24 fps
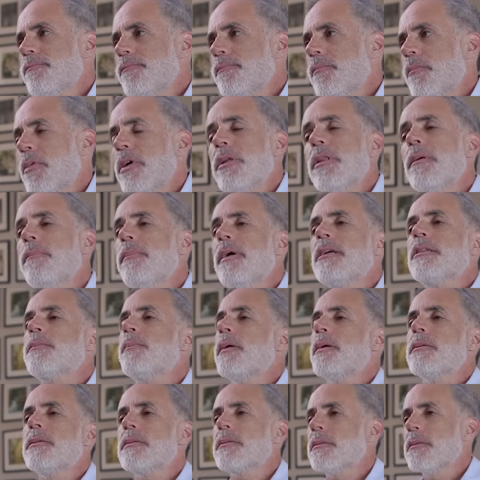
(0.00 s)
one of the best
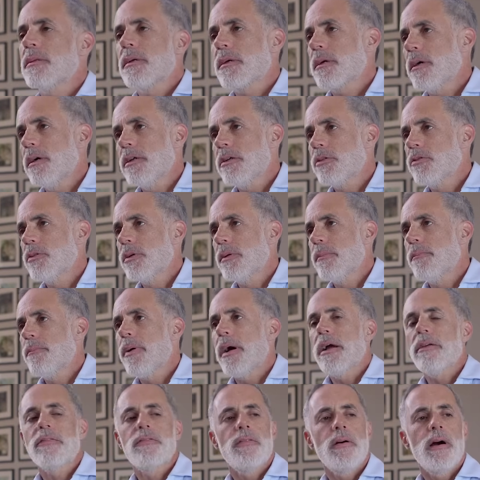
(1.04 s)
places in the country,
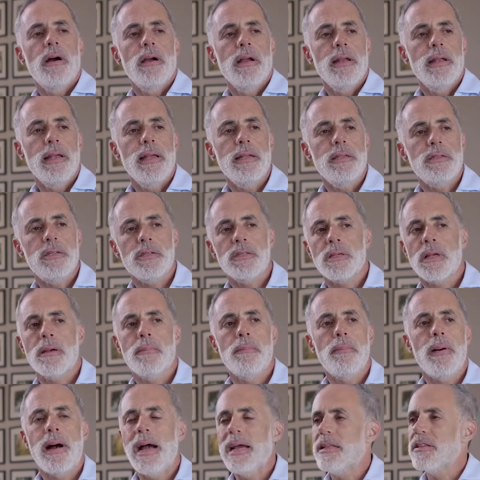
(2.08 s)
by far. It just
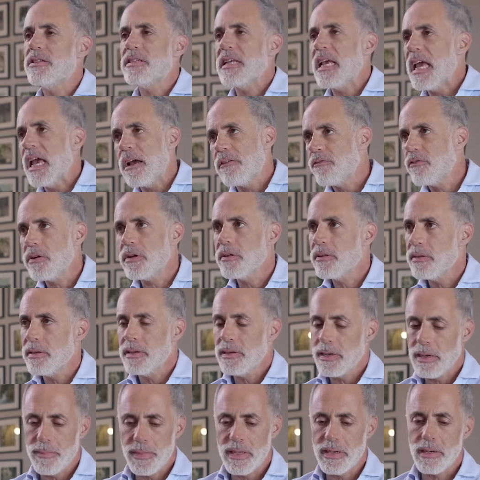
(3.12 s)
combines everything.
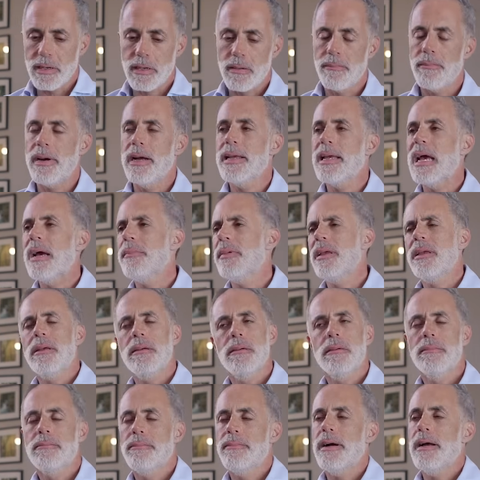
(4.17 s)
I mean, Miami,
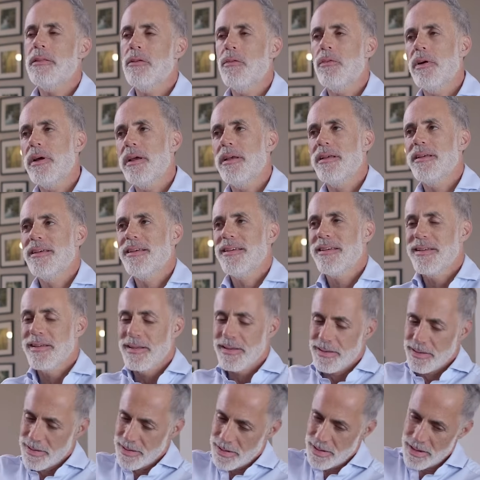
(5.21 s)
by the way,
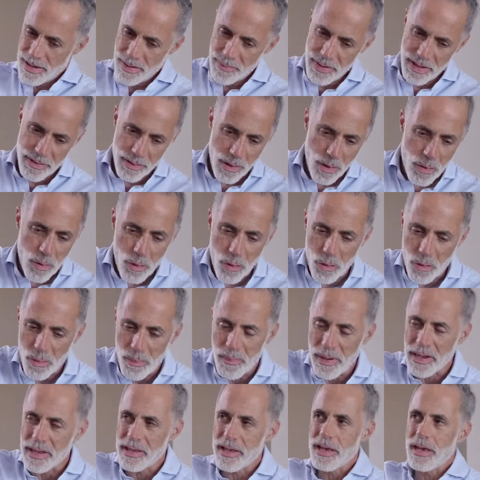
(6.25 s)
I mean the whole
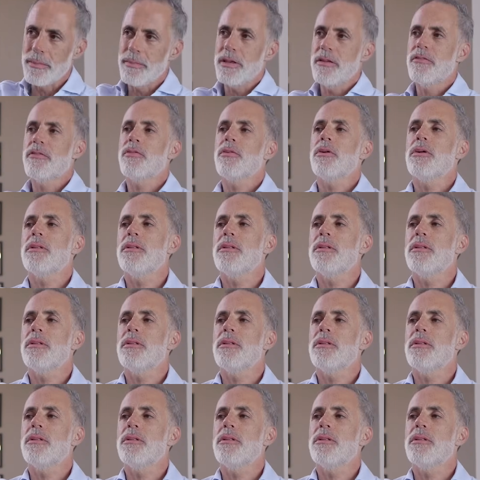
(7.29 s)
Miami, Fort